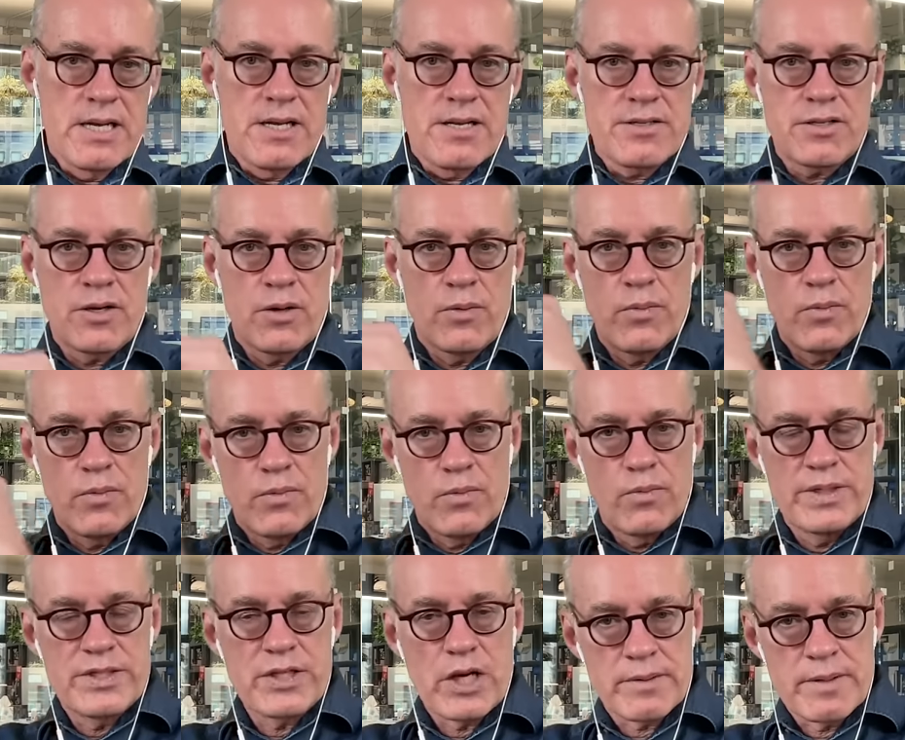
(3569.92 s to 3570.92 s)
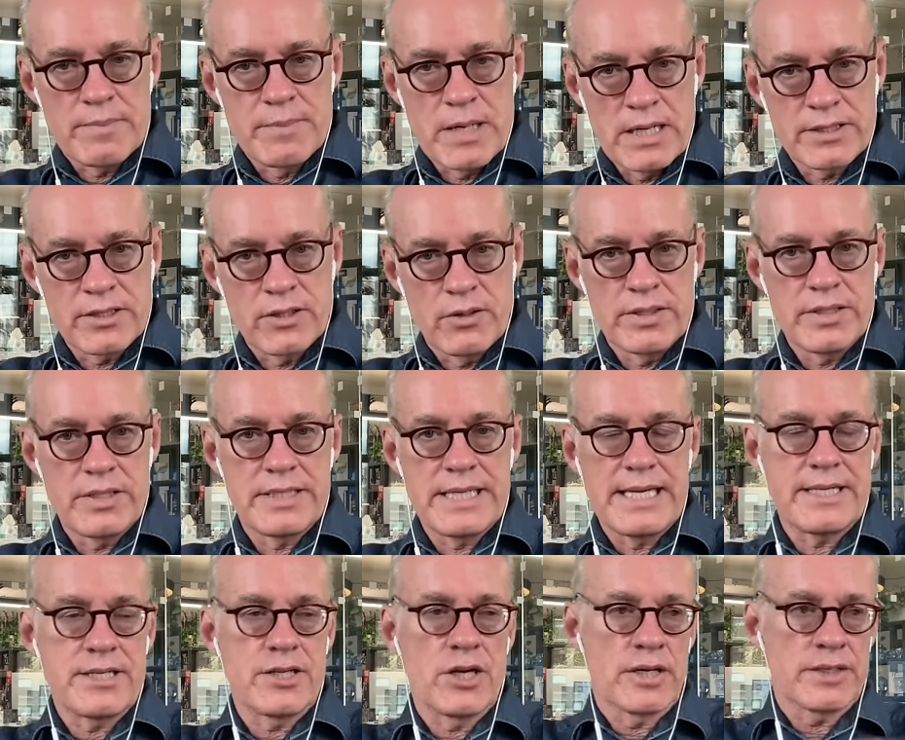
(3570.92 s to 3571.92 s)
So we talk about Mongo and
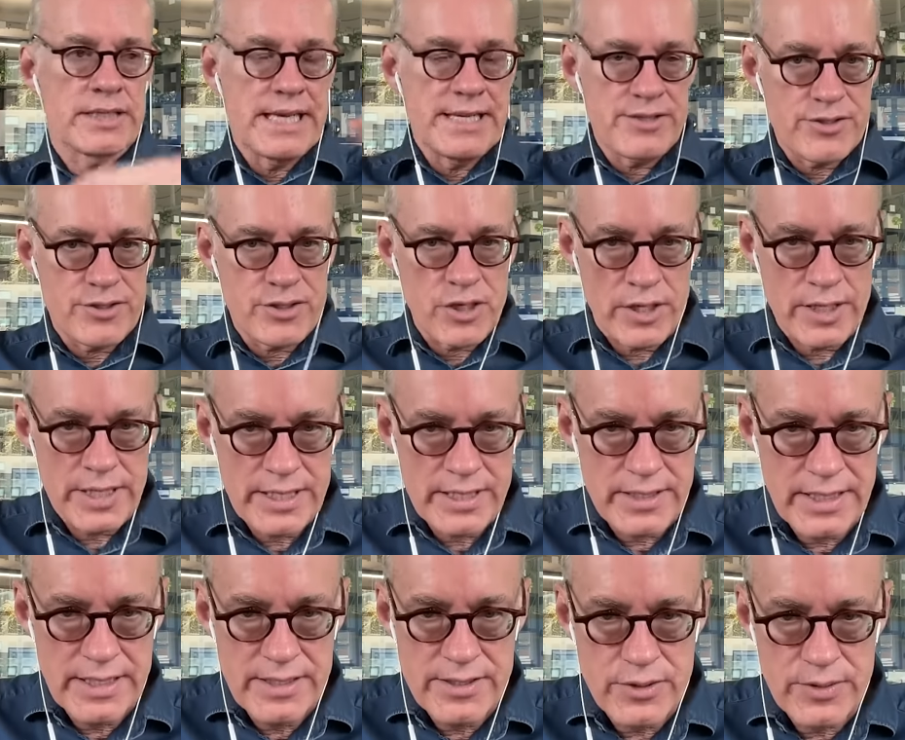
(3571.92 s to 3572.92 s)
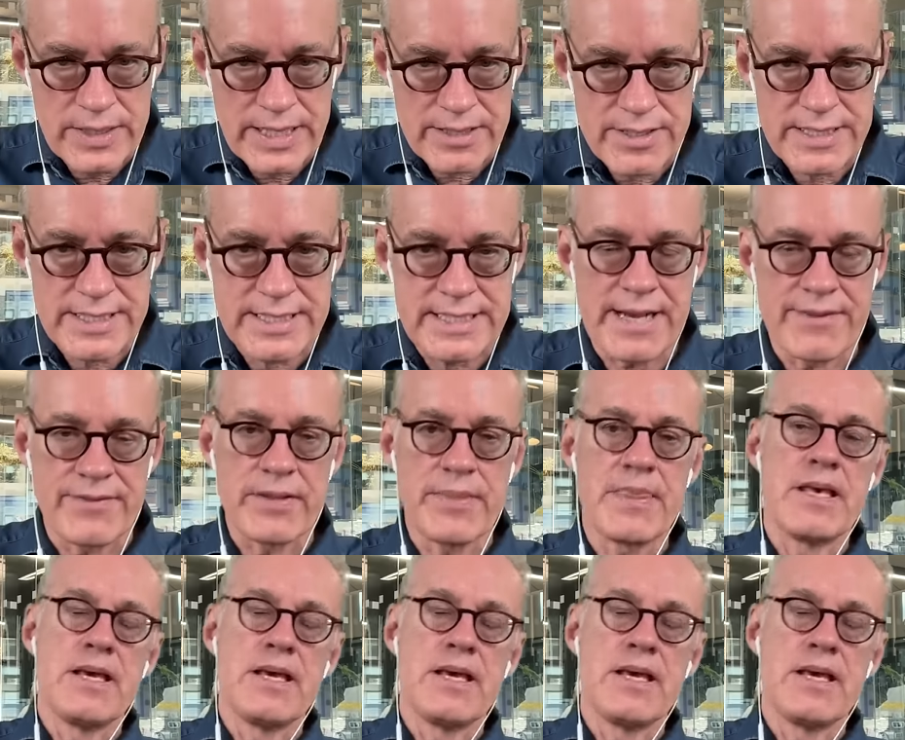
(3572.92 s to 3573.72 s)
Datadog. They started in 2007.